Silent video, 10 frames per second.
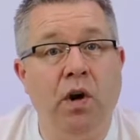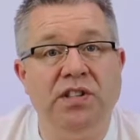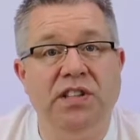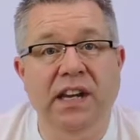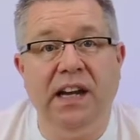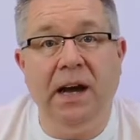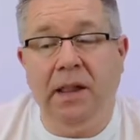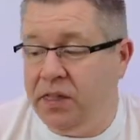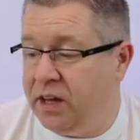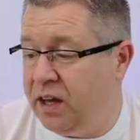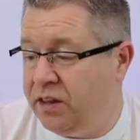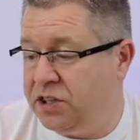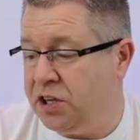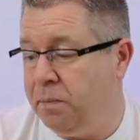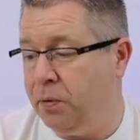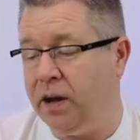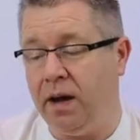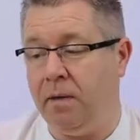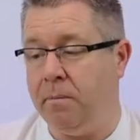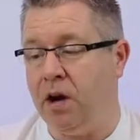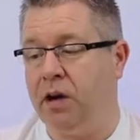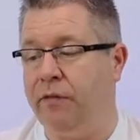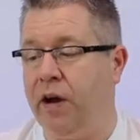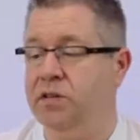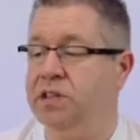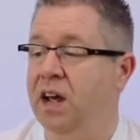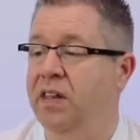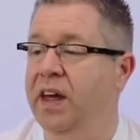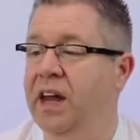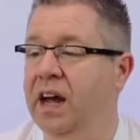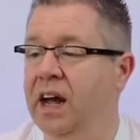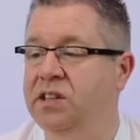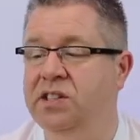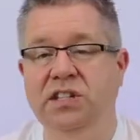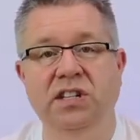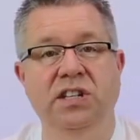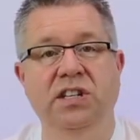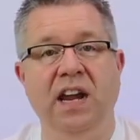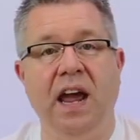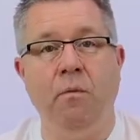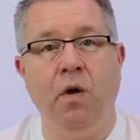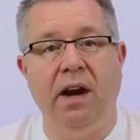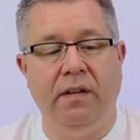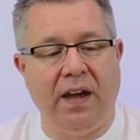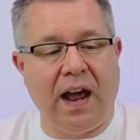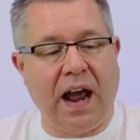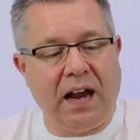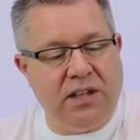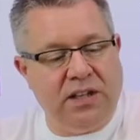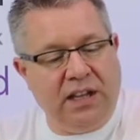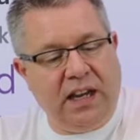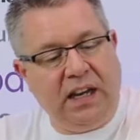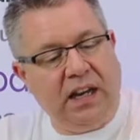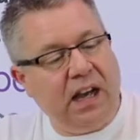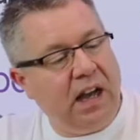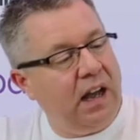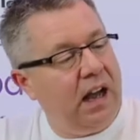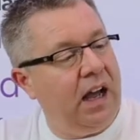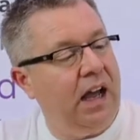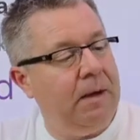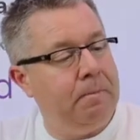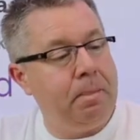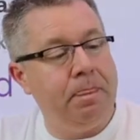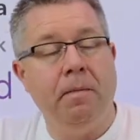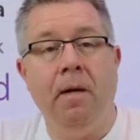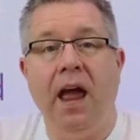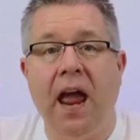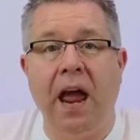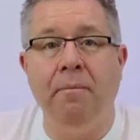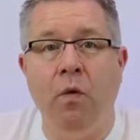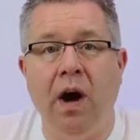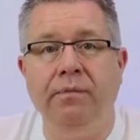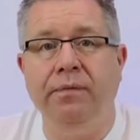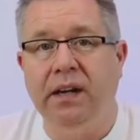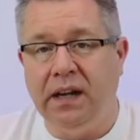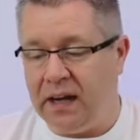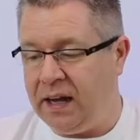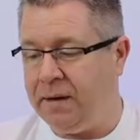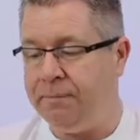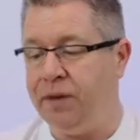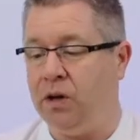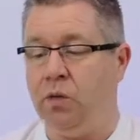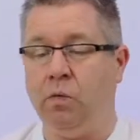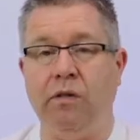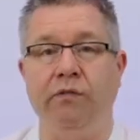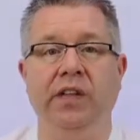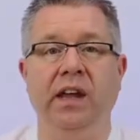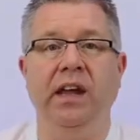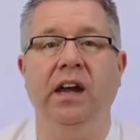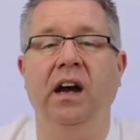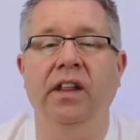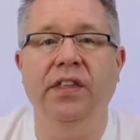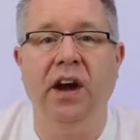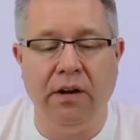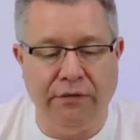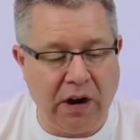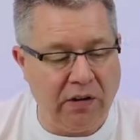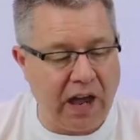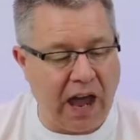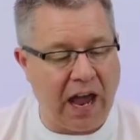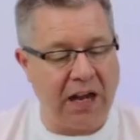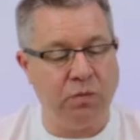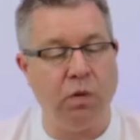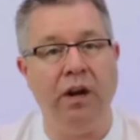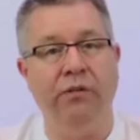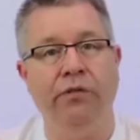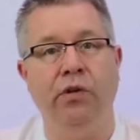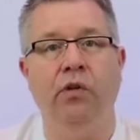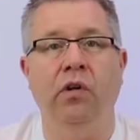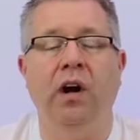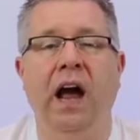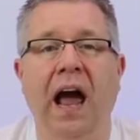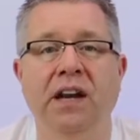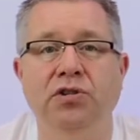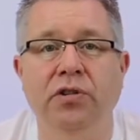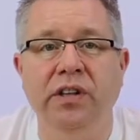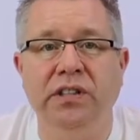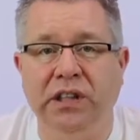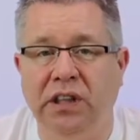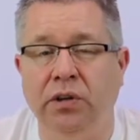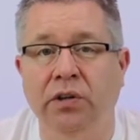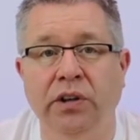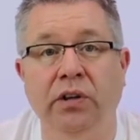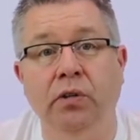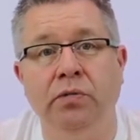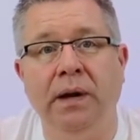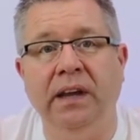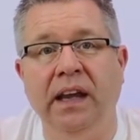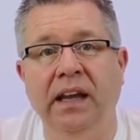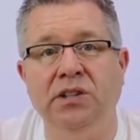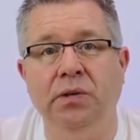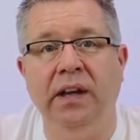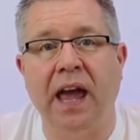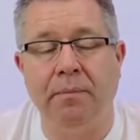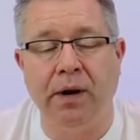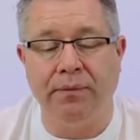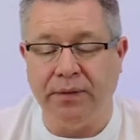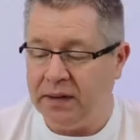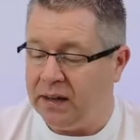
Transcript: was the uh, the, the two Boya microphones, the uh, D M one and the uh, um, M one, um, one for the uh, the iPhone and one for Android or or plugging into a camera.